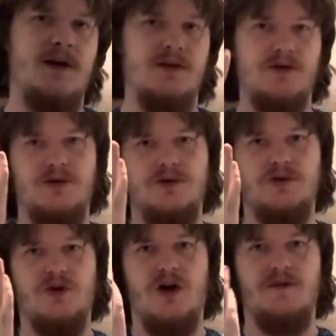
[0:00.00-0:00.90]
So you can
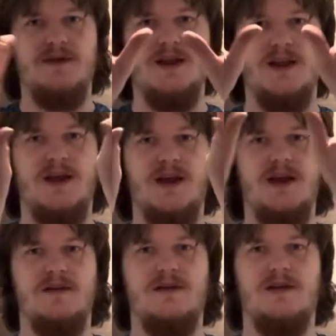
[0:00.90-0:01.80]
start offsetting
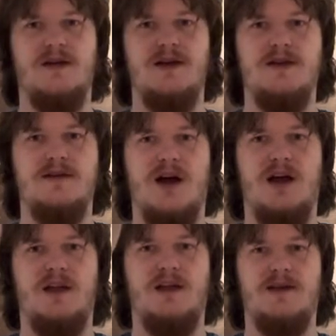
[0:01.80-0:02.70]
it in these
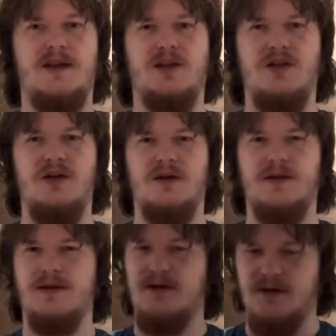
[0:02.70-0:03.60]
tiles, and it
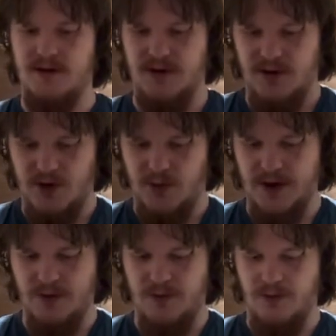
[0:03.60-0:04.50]
looks quite
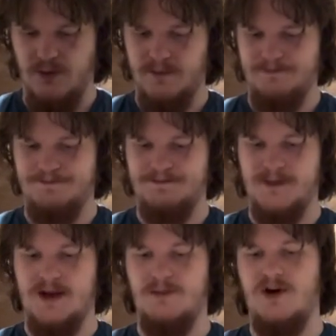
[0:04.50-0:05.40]
cool
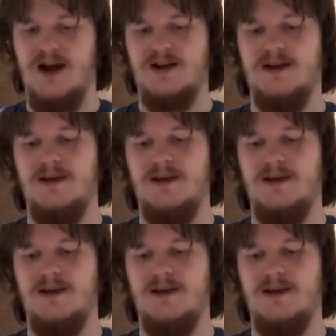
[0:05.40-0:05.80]
in practice.